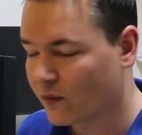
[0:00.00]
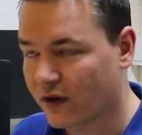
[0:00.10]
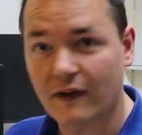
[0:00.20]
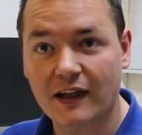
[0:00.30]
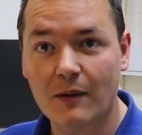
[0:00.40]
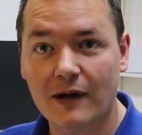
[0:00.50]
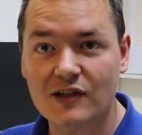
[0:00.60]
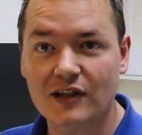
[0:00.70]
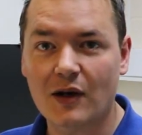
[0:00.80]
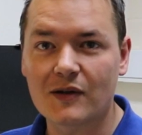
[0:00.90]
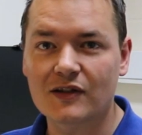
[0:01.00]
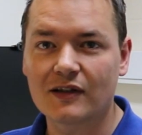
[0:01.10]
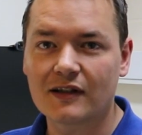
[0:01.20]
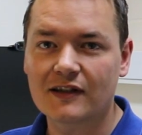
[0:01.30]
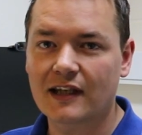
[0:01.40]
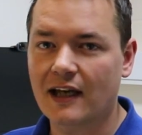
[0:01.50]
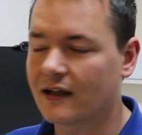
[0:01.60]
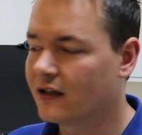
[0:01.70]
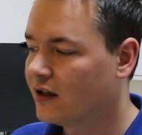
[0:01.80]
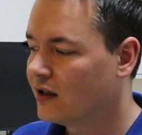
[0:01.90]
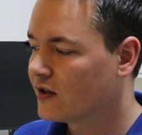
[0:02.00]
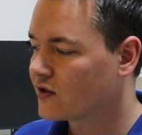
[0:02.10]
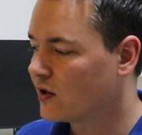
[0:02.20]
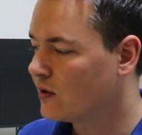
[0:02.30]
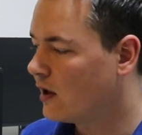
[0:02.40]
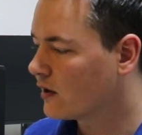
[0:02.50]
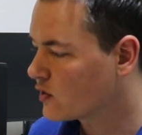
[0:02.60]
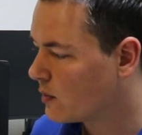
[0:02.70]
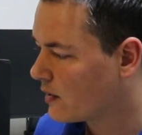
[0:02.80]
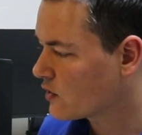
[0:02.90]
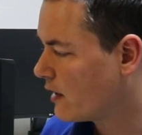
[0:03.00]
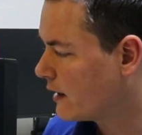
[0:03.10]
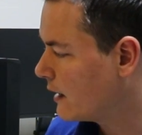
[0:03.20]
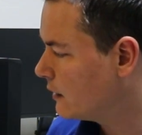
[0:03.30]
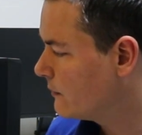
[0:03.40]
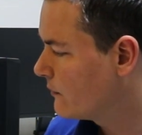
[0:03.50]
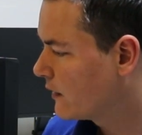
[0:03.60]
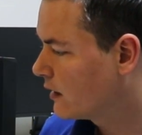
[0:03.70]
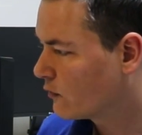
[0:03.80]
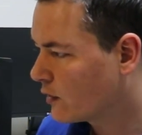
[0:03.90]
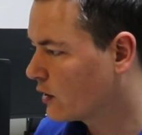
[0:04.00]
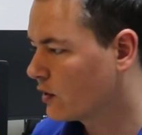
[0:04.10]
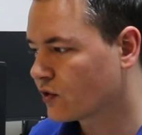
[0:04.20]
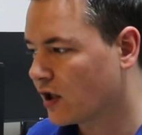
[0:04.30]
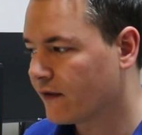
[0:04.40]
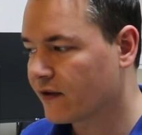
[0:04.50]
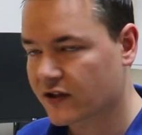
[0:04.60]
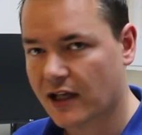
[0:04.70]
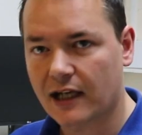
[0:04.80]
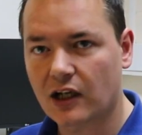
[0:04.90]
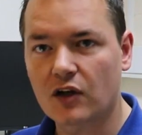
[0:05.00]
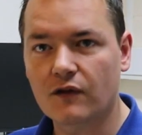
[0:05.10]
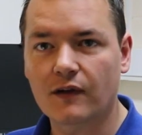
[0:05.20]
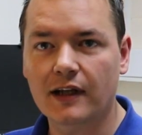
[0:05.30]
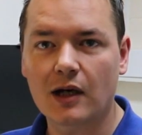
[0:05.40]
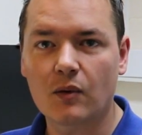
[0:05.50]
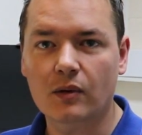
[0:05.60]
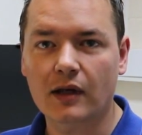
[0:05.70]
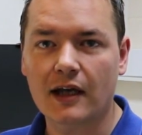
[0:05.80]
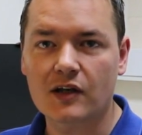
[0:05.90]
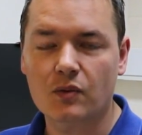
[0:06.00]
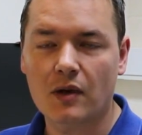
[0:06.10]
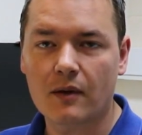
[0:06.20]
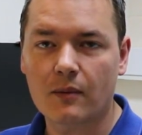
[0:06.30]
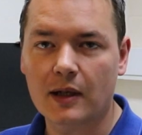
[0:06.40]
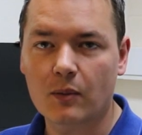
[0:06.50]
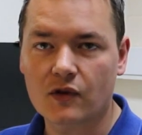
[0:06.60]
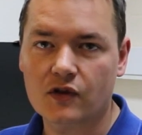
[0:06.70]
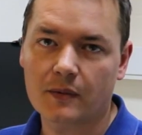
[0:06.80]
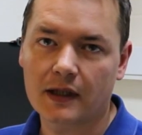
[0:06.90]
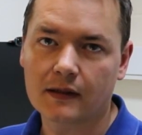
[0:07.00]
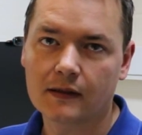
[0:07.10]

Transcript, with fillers: the thing that we're actually going to, to get. So I'm going to swap those around now, redo the drivers, and hopefully that will get us where we want to be.